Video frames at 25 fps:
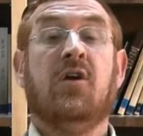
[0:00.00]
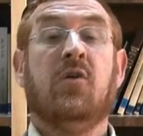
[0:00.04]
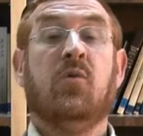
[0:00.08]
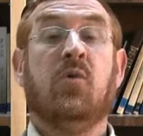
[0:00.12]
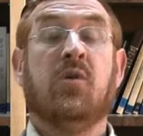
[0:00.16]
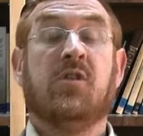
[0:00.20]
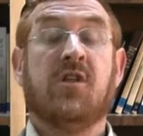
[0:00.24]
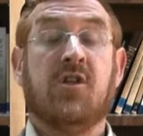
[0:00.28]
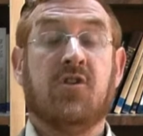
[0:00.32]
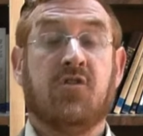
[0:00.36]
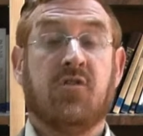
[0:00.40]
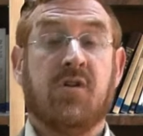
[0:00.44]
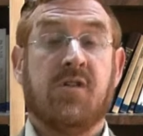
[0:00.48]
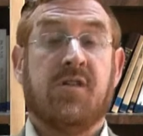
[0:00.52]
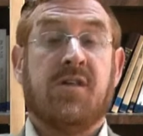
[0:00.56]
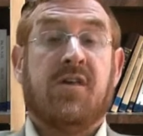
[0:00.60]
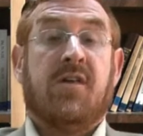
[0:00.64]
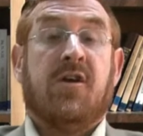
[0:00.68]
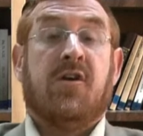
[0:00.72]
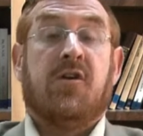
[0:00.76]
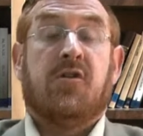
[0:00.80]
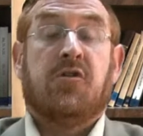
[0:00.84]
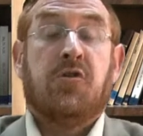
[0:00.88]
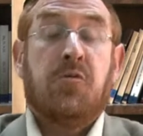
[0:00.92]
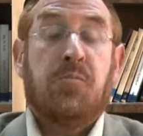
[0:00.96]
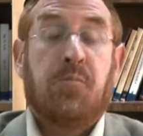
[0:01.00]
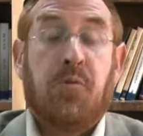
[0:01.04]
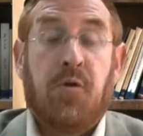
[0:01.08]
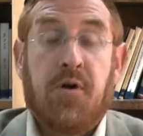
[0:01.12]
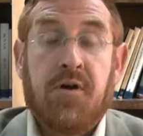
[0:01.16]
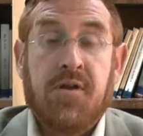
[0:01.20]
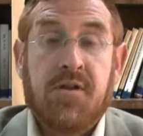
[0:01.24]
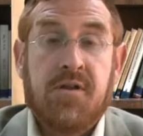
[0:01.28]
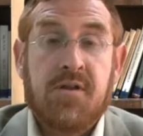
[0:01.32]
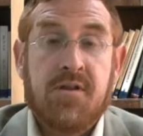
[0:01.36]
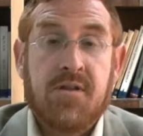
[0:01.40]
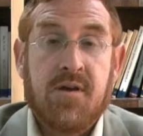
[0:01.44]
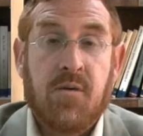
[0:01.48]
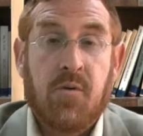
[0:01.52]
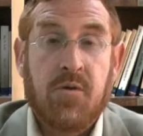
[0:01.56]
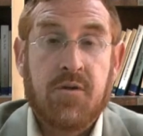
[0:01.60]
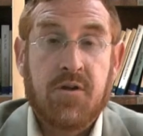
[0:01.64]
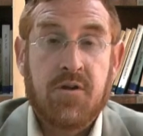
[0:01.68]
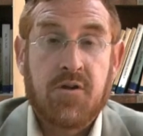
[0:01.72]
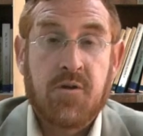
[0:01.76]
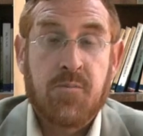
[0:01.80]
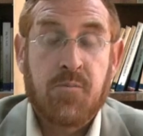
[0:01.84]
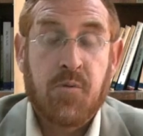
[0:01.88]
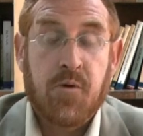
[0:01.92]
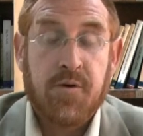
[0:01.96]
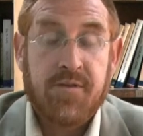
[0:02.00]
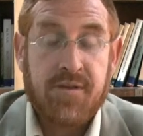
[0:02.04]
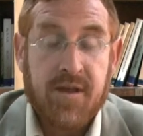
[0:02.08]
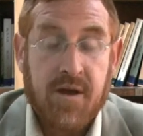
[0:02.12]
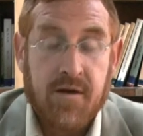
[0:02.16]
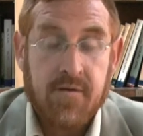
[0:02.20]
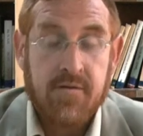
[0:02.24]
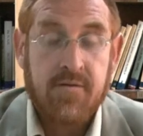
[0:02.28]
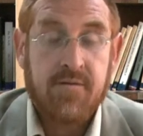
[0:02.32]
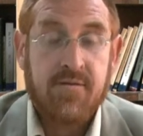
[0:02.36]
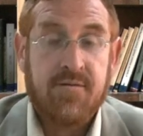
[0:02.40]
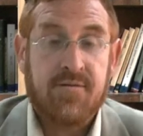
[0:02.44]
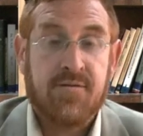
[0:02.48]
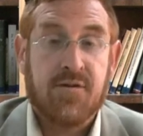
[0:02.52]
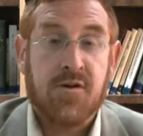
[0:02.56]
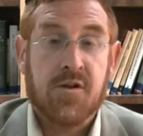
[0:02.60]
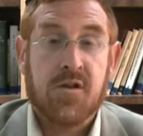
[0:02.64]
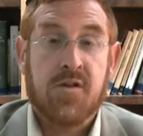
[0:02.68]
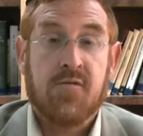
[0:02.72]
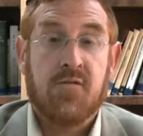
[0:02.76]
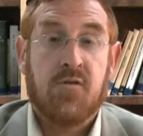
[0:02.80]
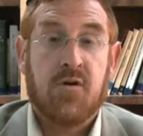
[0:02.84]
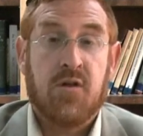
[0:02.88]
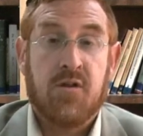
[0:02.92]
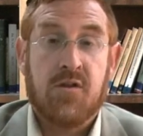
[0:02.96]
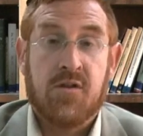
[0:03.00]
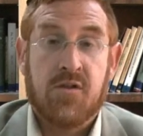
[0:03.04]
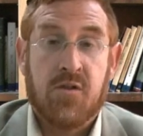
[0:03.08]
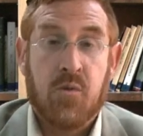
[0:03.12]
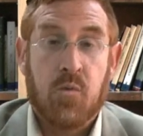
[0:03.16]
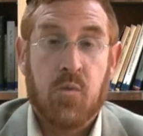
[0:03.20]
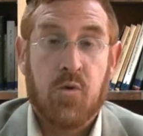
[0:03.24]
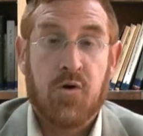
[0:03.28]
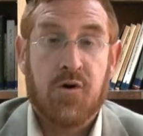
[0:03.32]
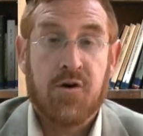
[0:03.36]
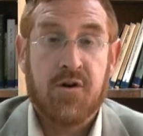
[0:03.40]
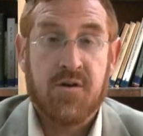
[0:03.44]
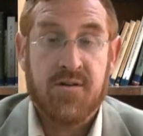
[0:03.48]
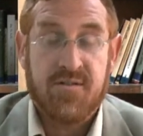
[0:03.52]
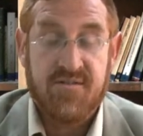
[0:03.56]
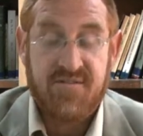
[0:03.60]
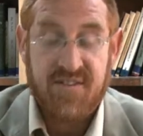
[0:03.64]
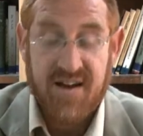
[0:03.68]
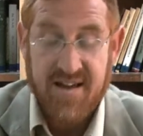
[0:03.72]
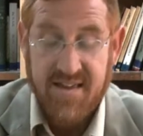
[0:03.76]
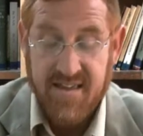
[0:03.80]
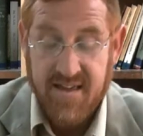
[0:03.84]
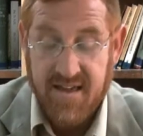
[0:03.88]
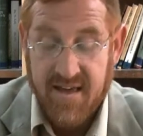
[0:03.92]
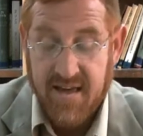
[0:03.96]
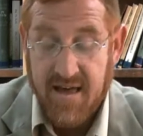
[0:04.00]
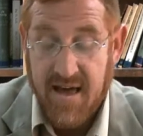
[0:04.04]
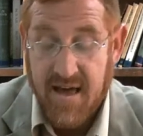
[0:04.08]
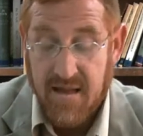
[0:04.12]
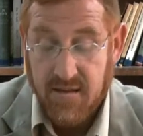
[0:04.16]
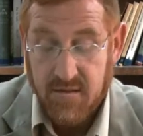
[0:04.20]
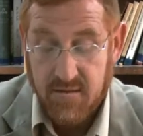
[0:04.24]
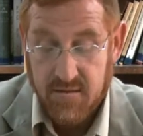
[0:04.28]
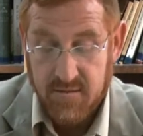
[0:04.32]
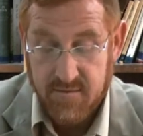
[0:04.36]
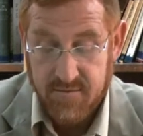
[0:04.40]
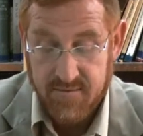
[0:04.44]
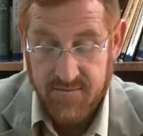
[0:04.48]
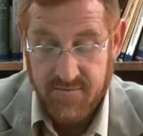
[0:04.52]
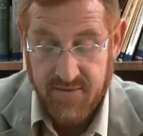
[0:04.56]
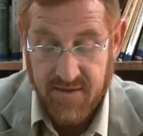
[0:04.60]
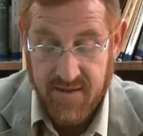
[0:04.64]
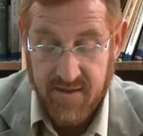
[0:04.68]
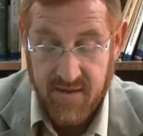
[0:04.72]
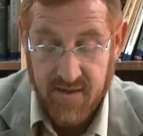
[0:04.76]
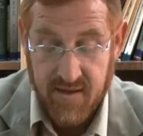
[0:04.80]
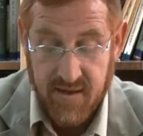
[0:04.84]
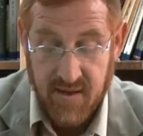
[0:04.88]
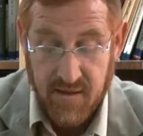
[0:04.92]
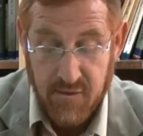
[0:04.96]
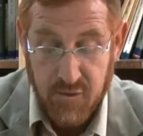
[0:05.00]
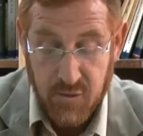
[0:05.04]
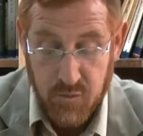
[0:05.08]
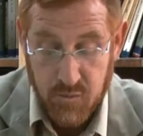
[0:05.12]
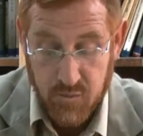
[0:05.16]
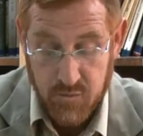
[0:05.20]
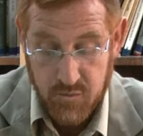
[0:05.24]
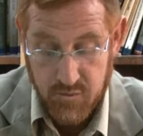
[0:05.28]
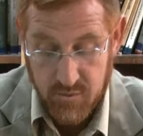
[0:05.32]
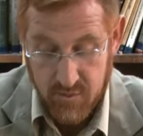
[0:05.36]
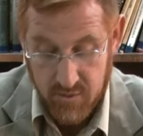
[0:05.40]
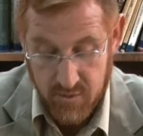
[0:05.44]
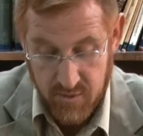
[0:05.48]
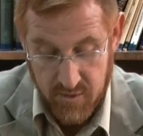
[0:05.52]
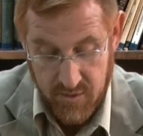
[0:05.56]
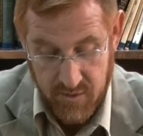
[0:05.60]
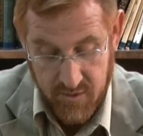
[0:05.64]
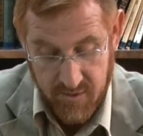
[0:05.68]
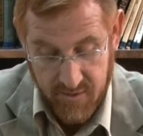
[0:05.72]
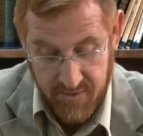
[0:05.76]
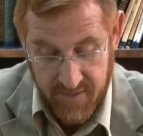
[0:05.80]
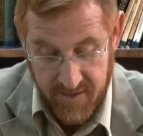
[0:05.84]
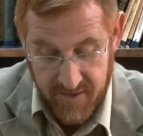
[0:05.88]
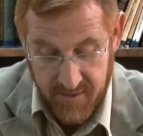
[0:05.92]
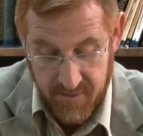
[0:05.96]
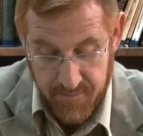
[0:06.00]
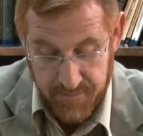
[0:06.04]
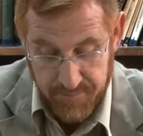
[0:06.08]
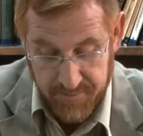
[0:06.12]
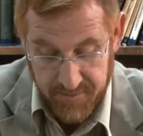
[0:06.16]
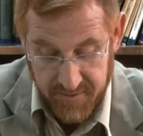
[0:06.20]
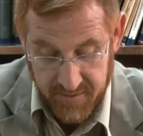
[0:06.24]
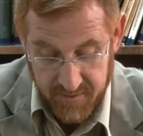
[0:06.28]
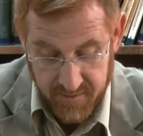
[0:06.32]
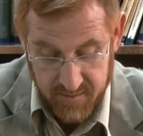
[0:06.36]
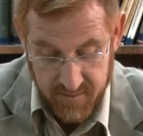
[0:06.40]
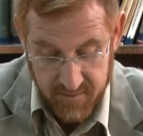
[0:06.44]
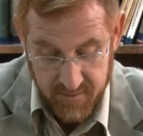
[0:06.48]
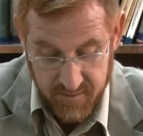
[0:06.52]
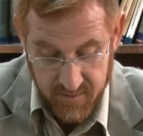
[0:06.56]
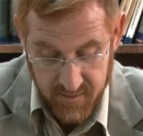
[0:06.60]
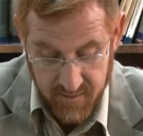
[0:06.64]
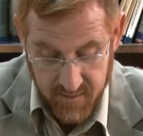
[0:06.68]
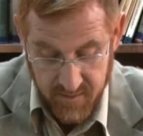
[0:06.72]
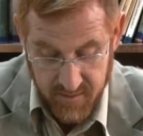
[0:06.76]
What's interesting here are 2 points I wanted to point out. First of all is the word vayechal, vayechalu. They completed.